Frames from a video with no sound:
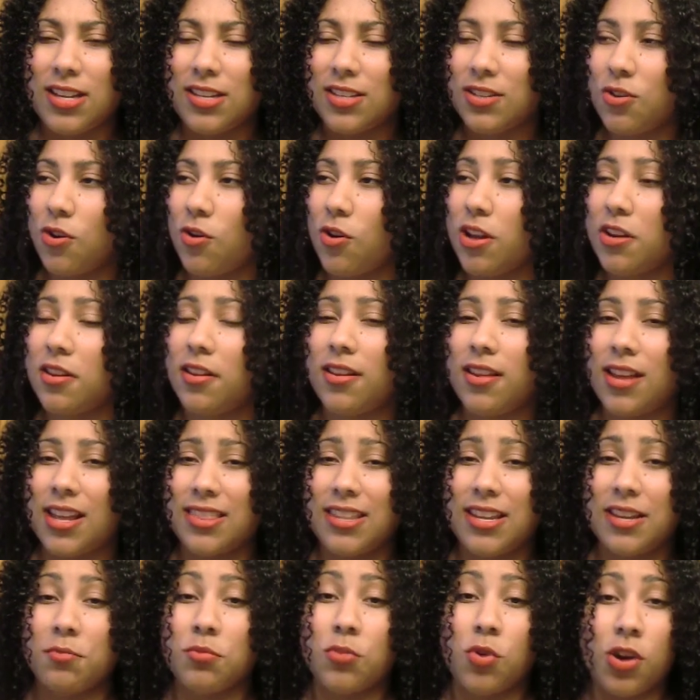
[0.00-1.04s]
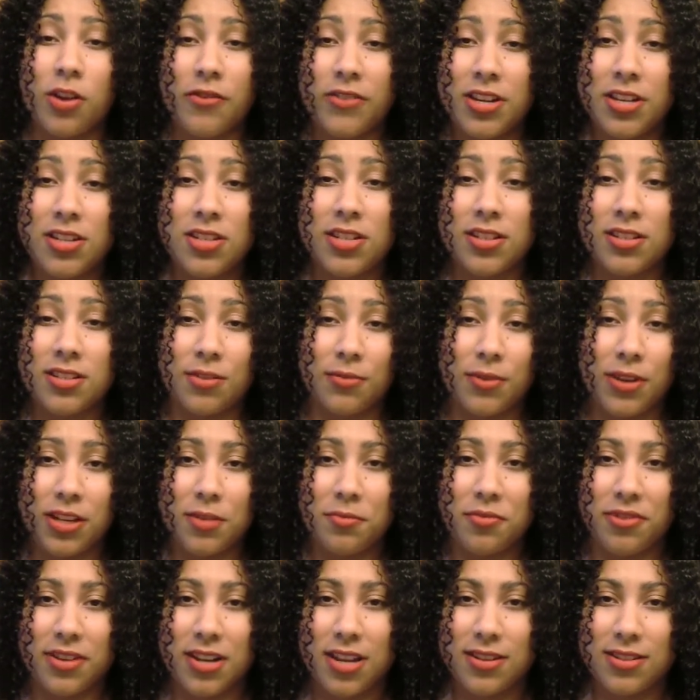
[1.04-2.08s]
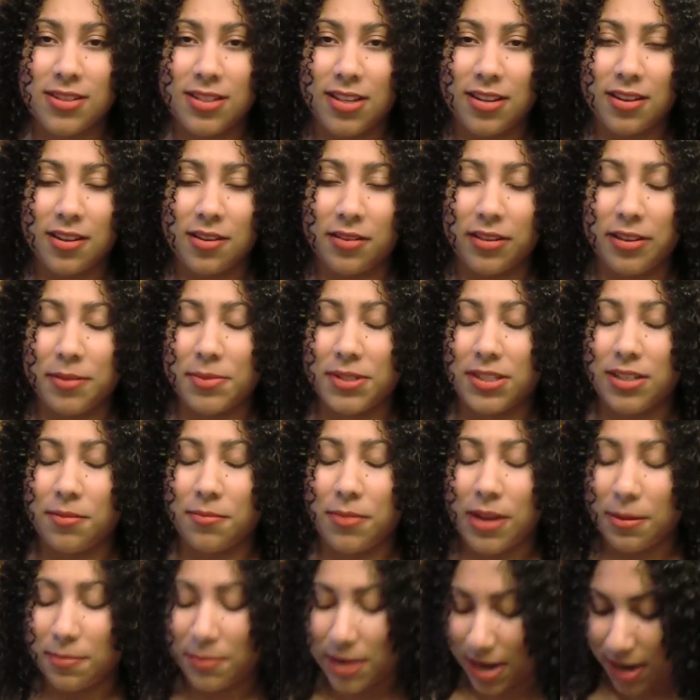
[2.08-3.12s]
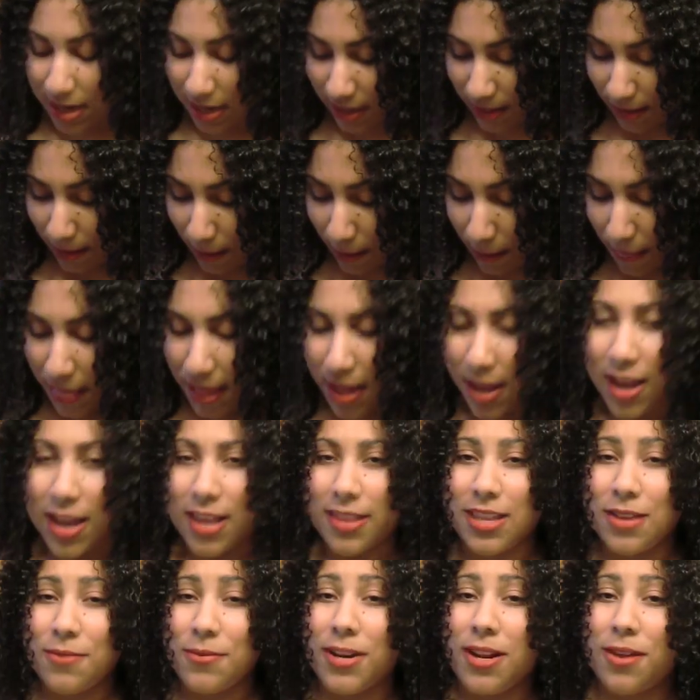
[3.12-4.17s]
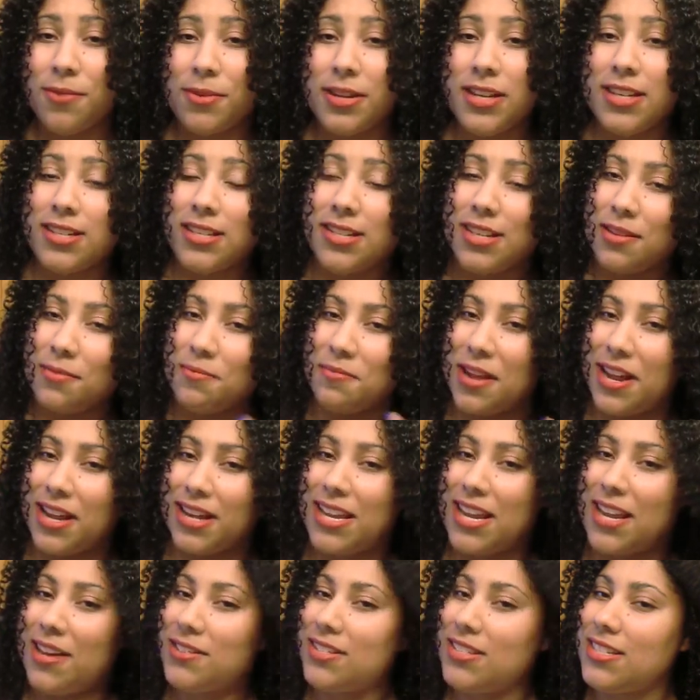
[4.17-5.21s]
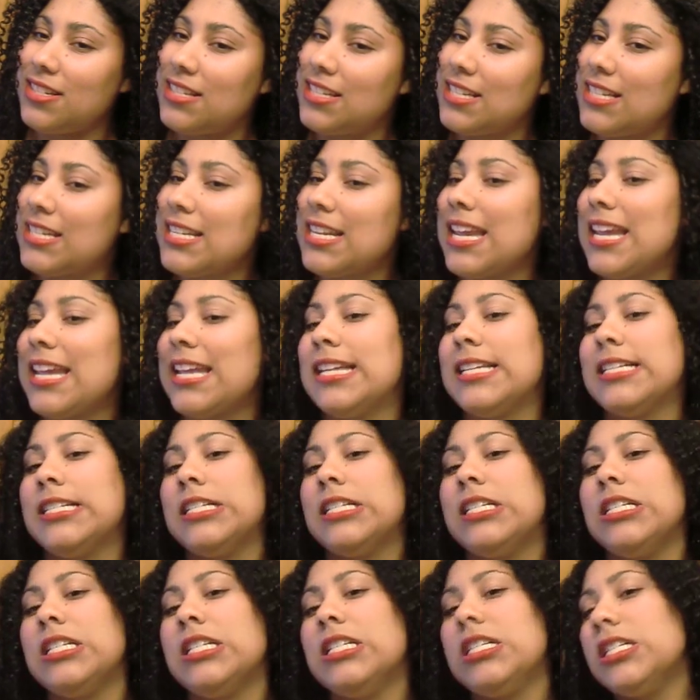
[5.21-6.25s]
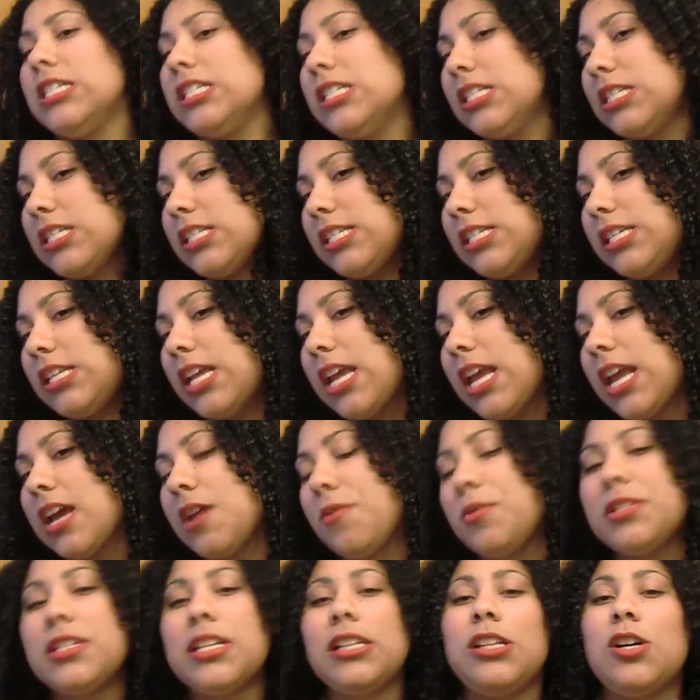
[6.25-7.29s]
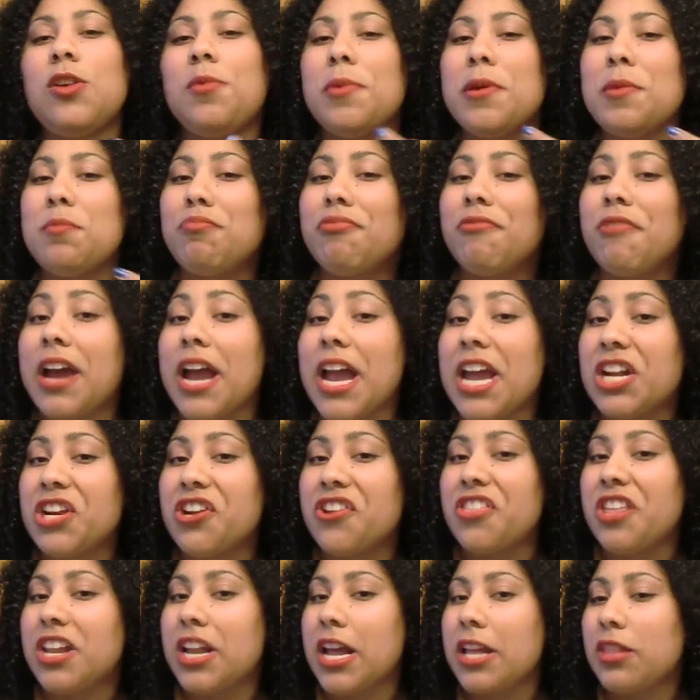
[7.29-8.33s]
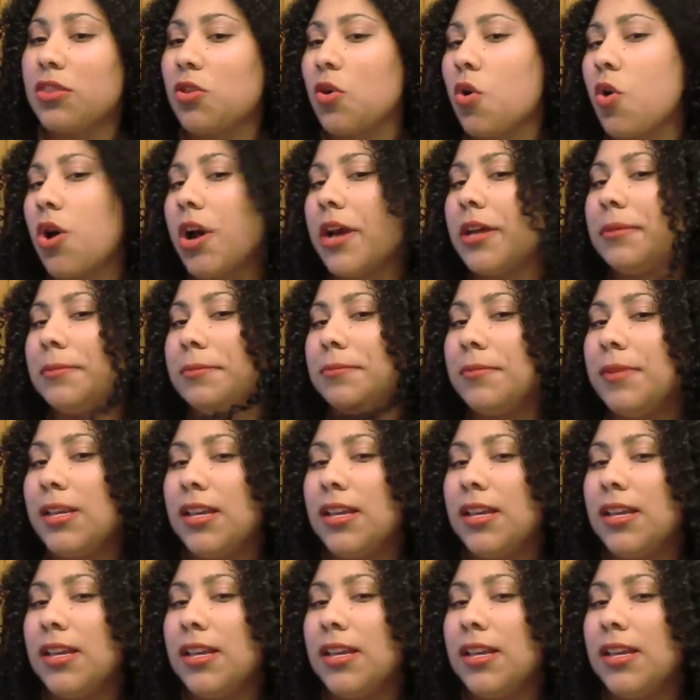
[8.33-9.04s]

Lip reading: it's called, I think, Morange is the way you pronounce it. A lipstick by MAC. And then when I went to the MAC counter today, yeah, it was a little bit brighter than I thought.